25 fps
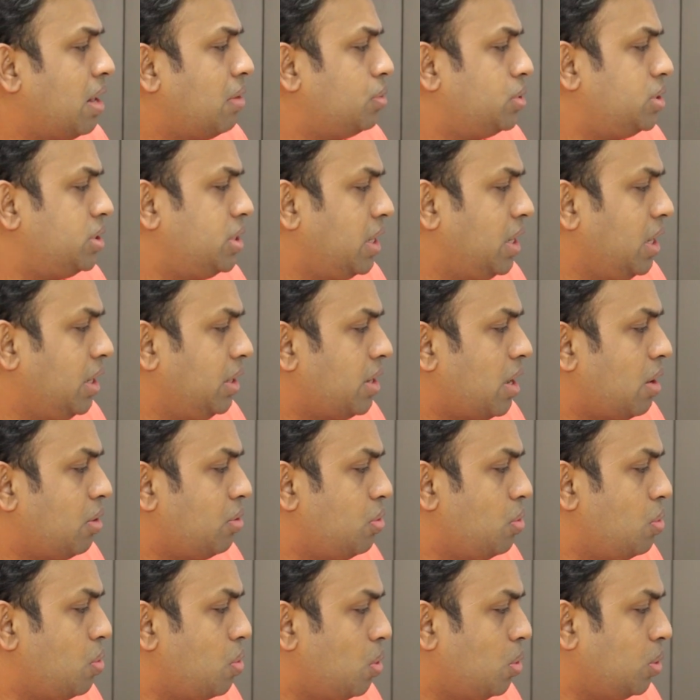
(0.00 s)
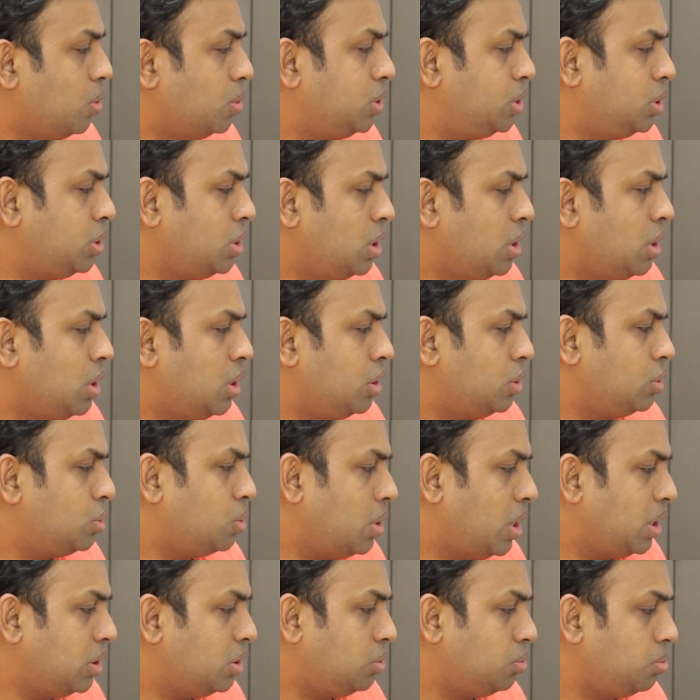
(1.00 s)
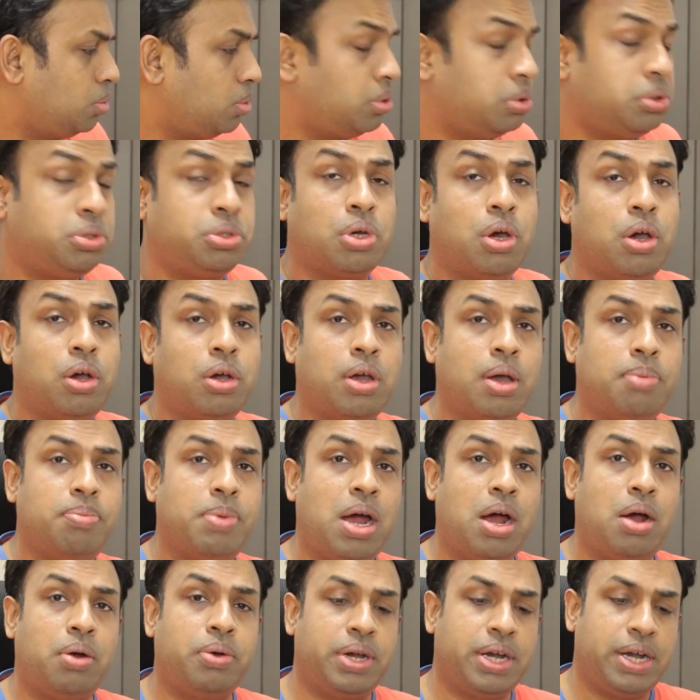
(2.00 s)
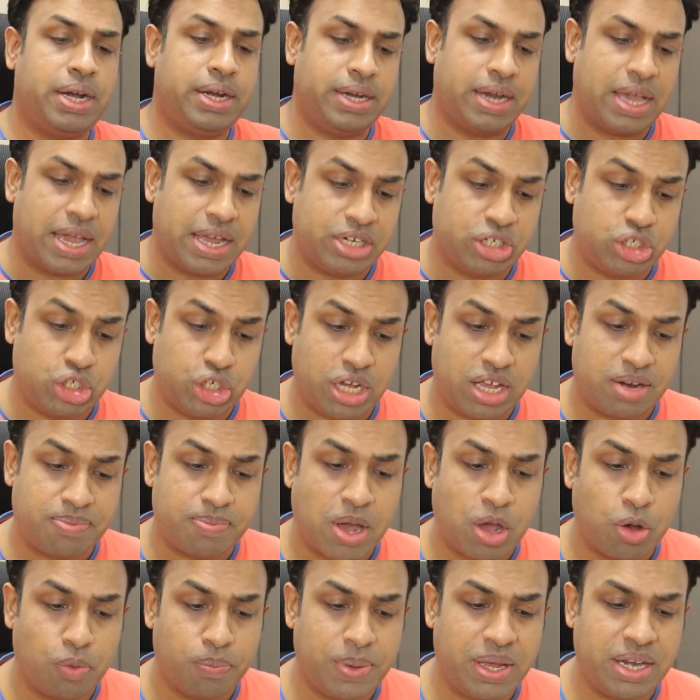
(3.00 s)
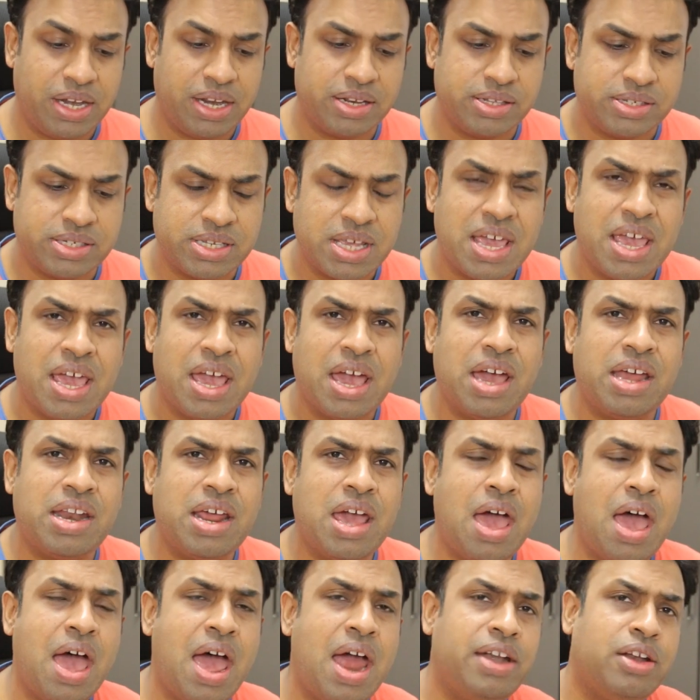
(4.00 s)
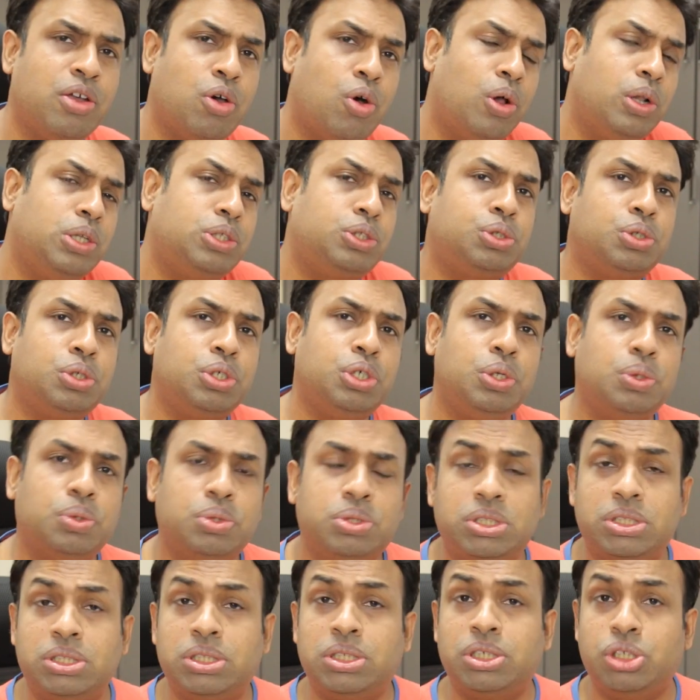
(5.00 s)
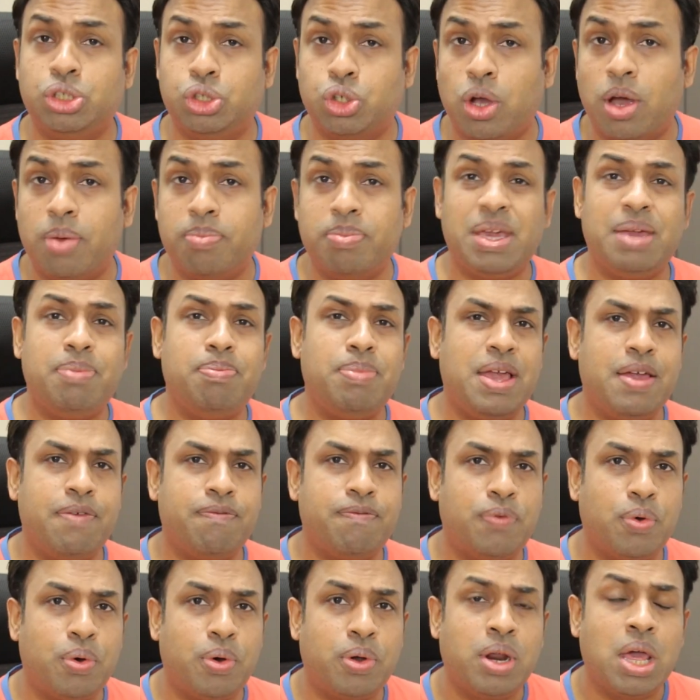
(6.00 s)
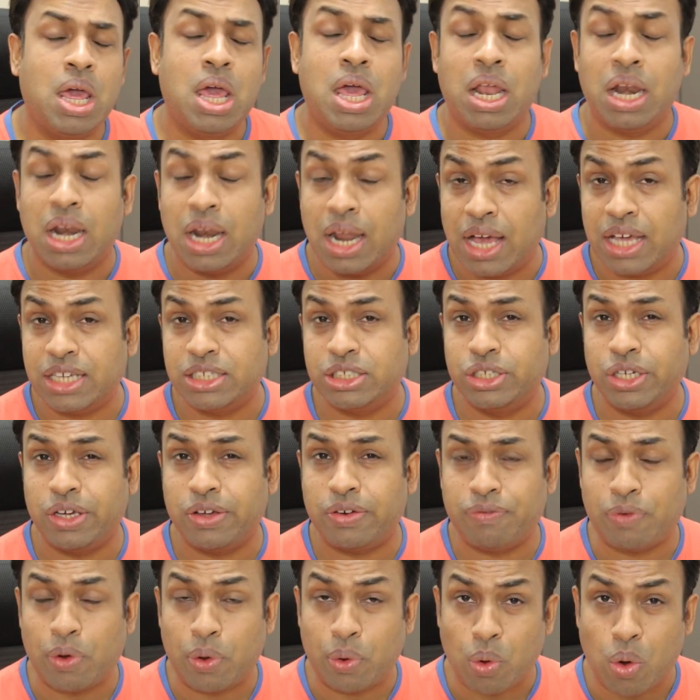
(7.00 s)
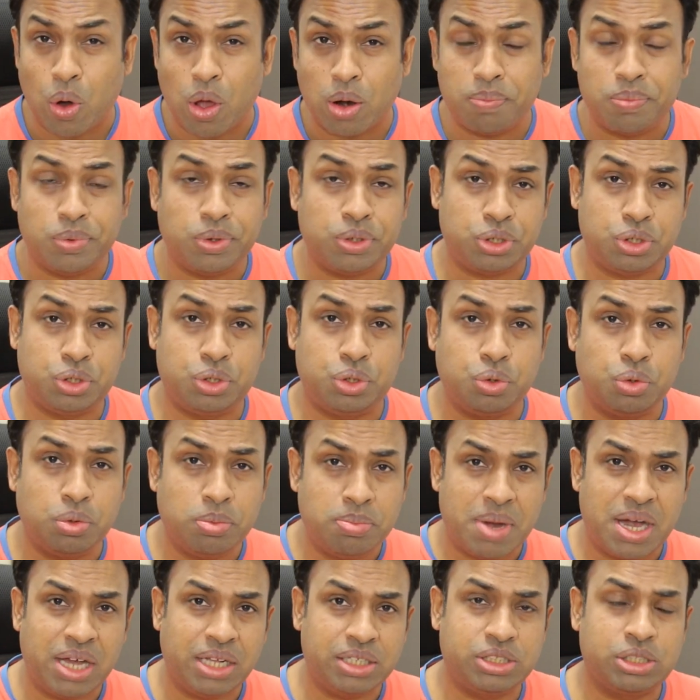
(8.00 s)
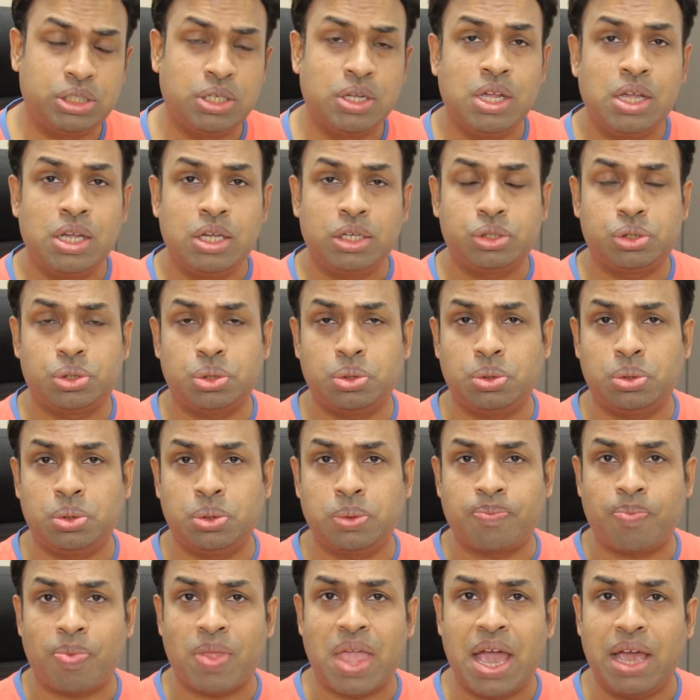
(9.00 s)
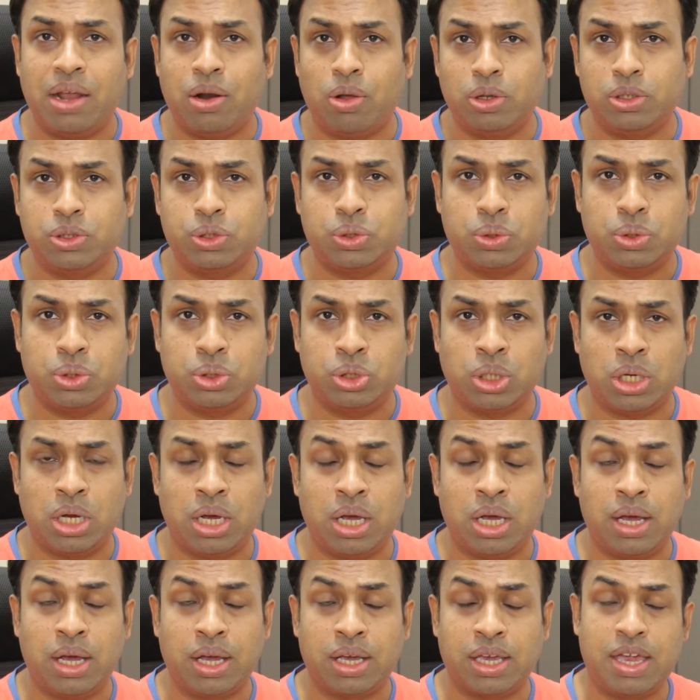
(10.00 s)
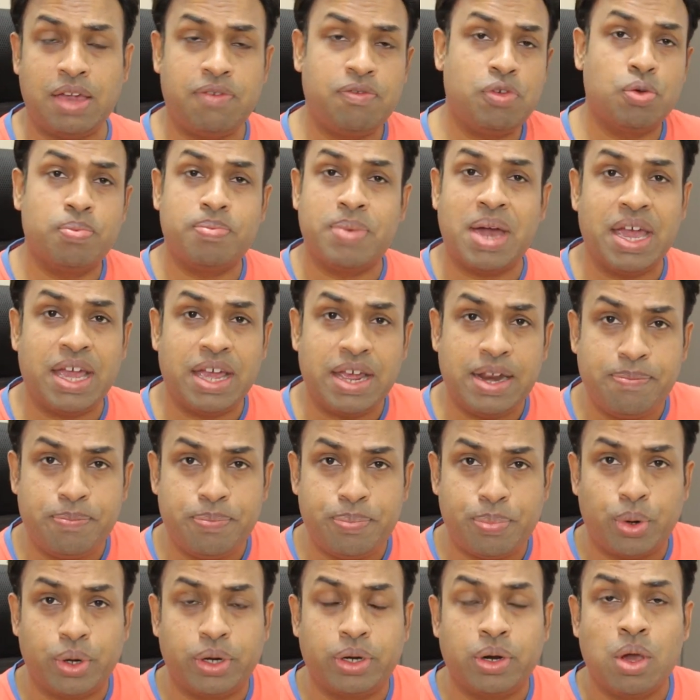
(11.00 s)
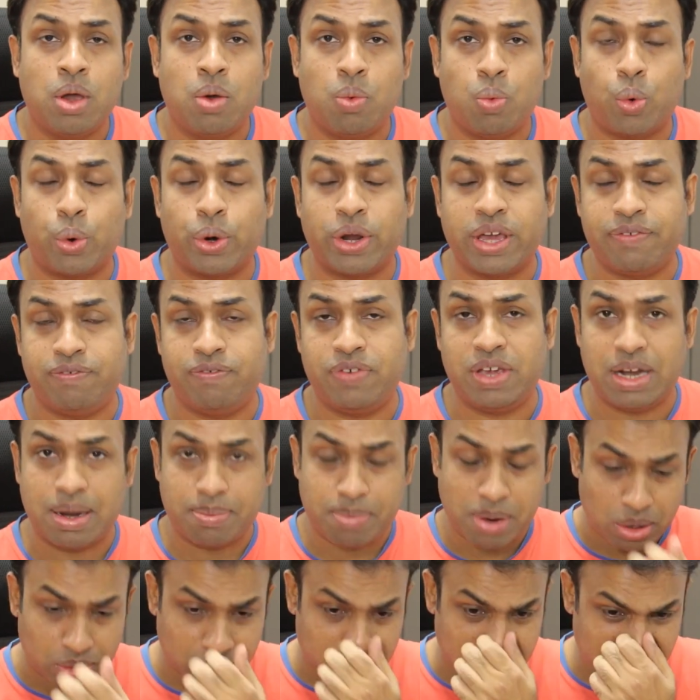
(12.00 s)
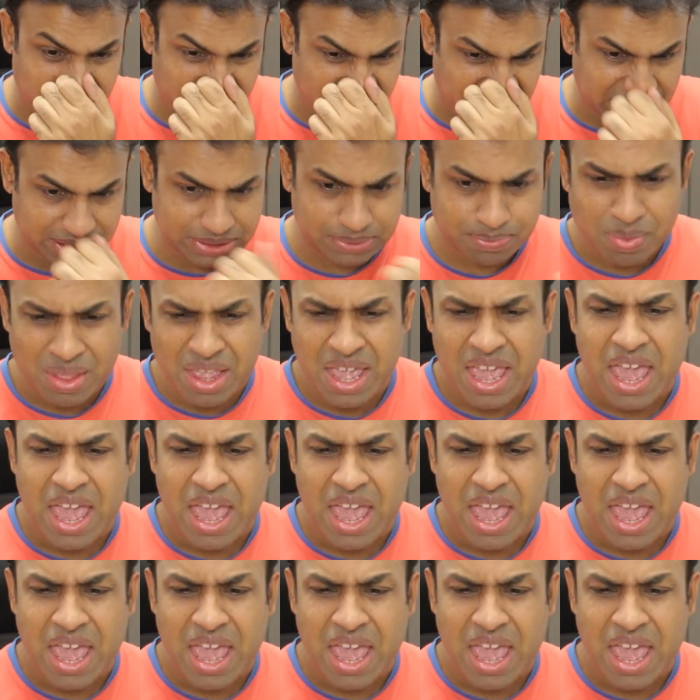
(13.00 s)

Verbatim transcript: I was taking down notes. So I just wanted to talk about it and share my opinions. And I had also used the Xiaomi Mi 4 last year for almost 2 months. So I'll also give you my input, what I feel about the device.